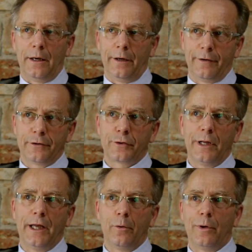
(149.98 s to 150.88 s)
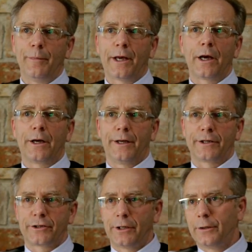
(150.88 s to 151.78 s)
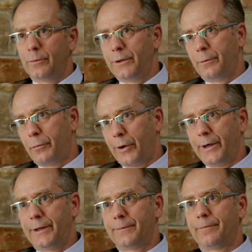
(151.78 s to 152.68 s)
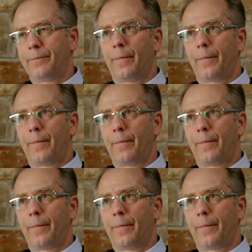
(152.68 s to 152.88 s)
Eventually, he will make a connection with the brain,